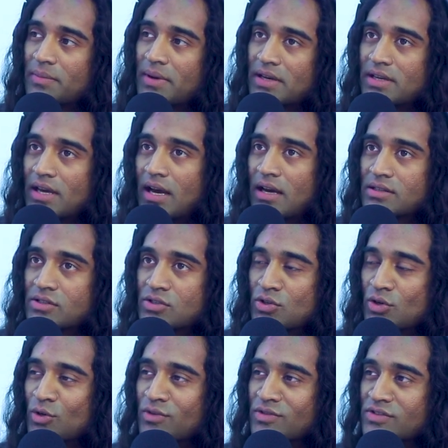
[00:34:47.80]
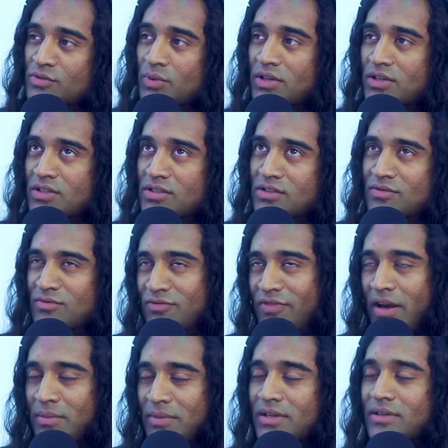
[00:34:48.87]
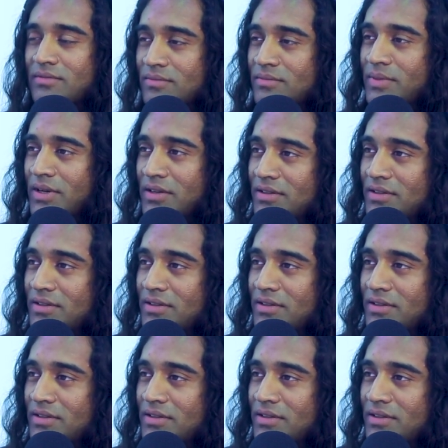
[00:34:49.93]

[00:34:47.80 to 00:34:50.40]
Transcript: dad's a Jehovah's Witness family. But yeah.